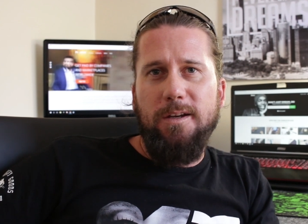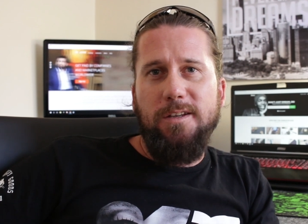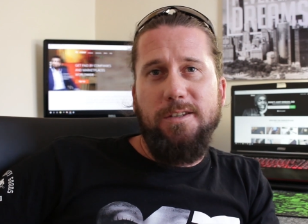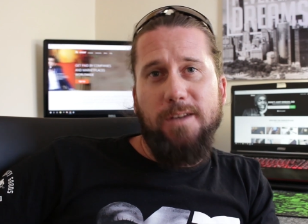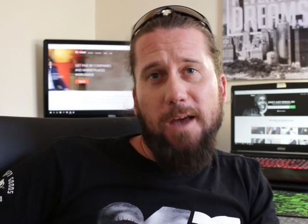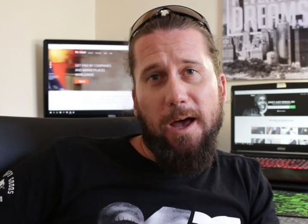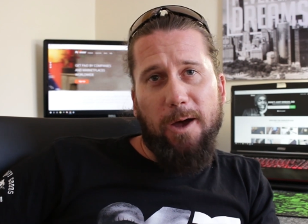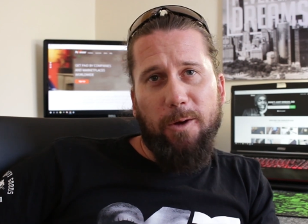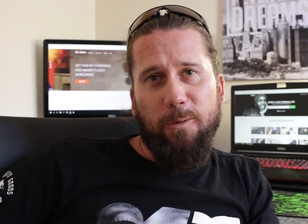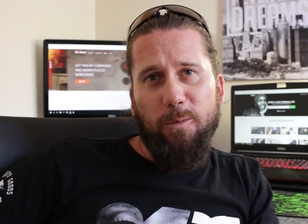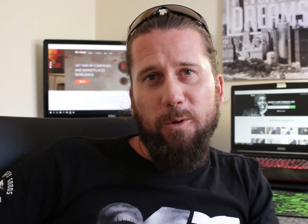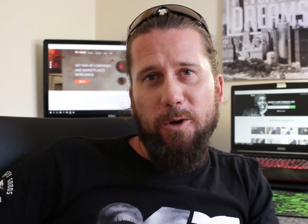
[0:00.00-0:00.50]

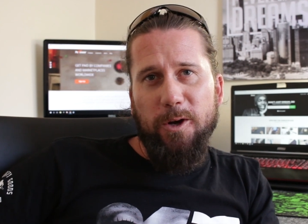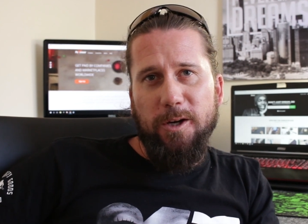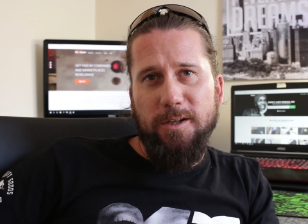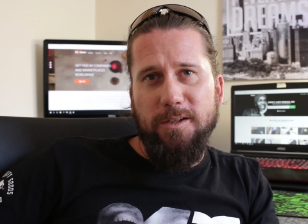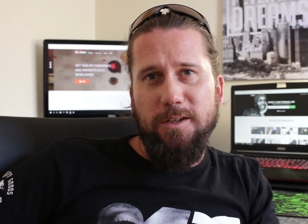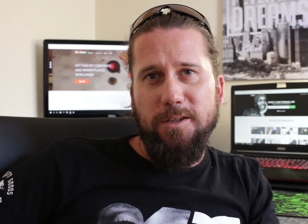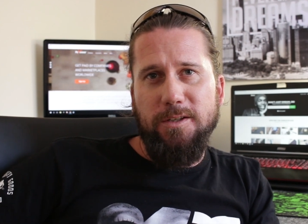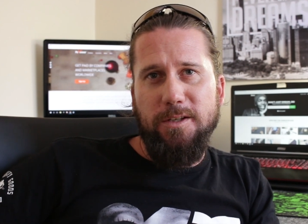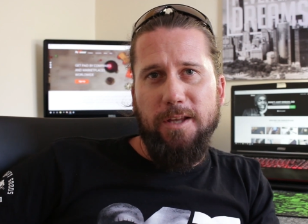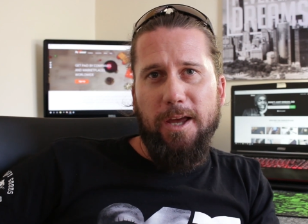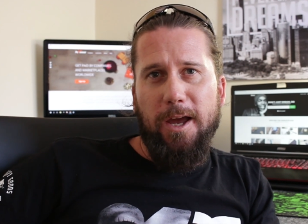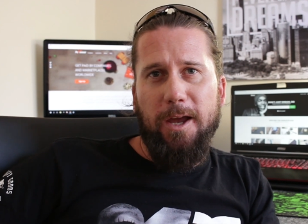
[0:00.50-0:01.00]
So how it
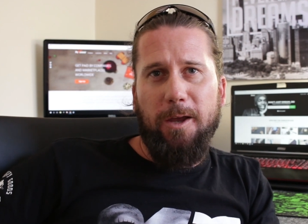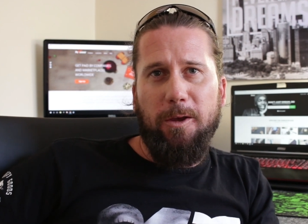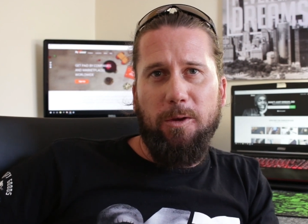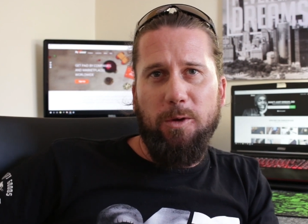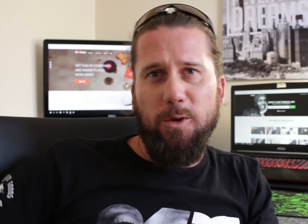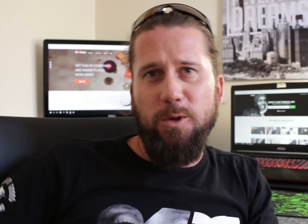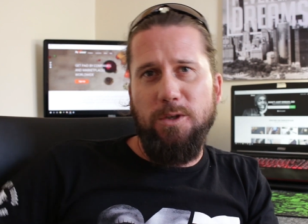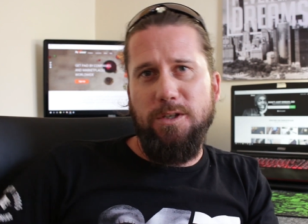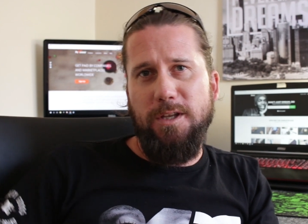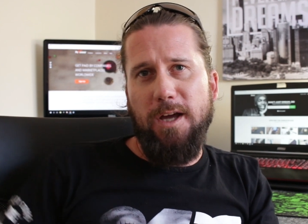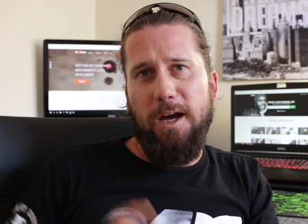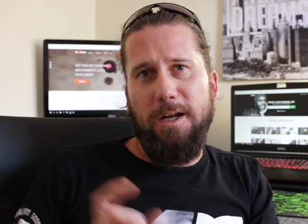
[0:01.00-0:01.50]
works is like
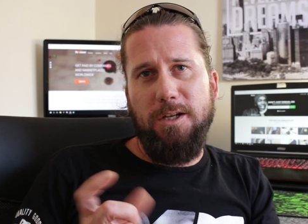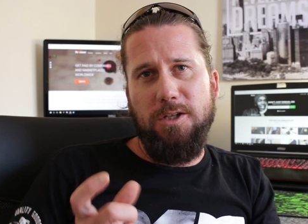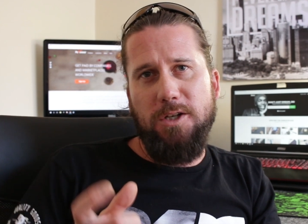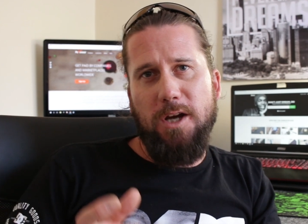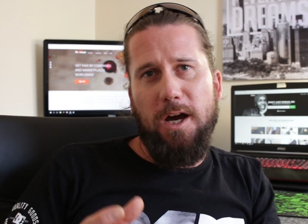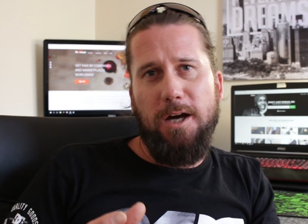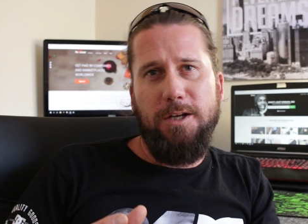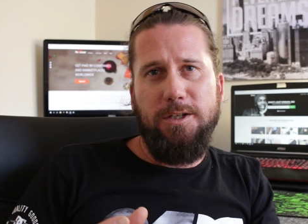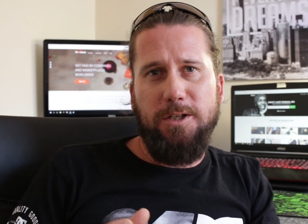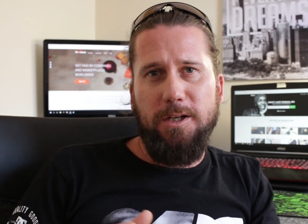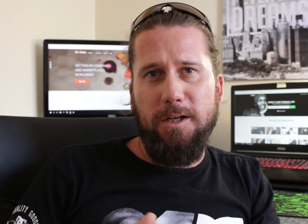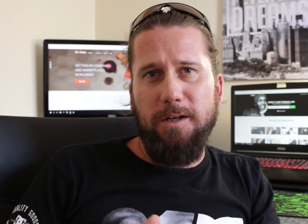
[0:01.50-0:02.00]
you start
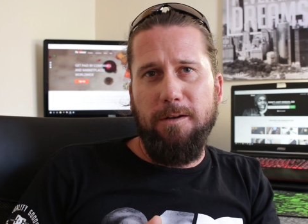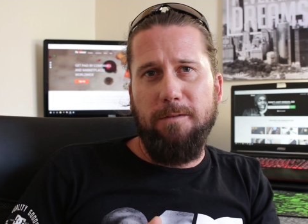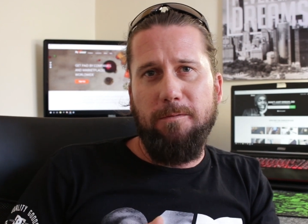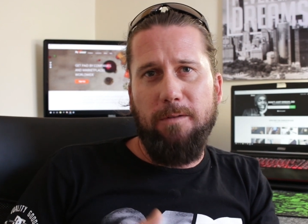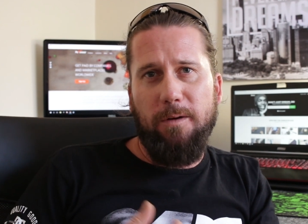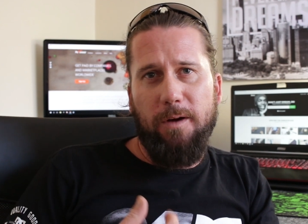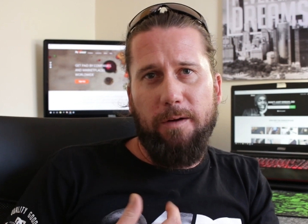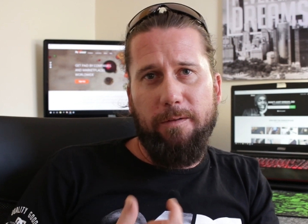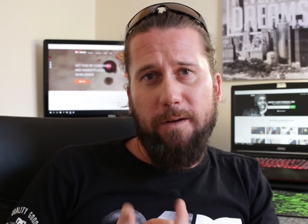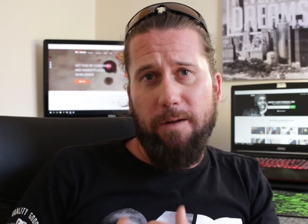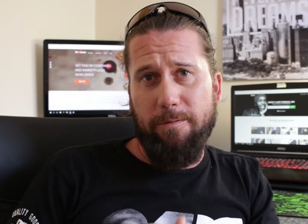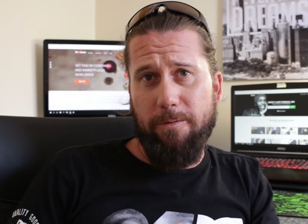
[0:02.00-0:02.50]
charging
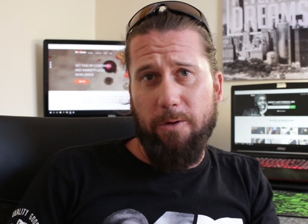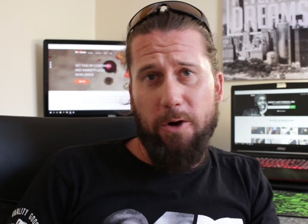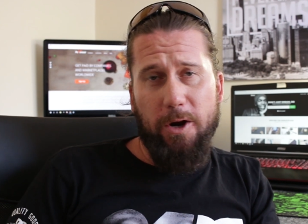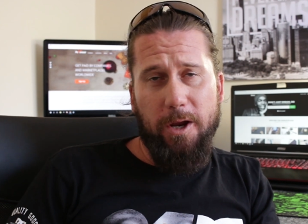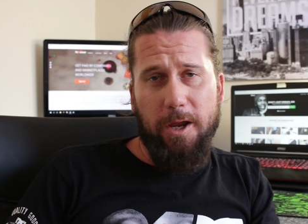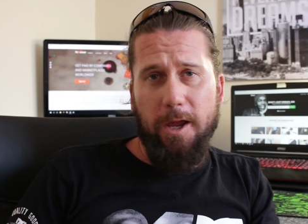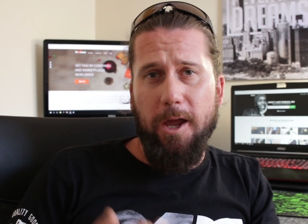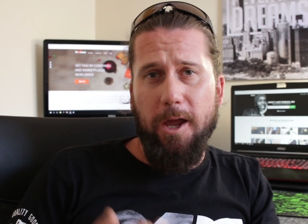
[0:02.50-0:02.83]
for a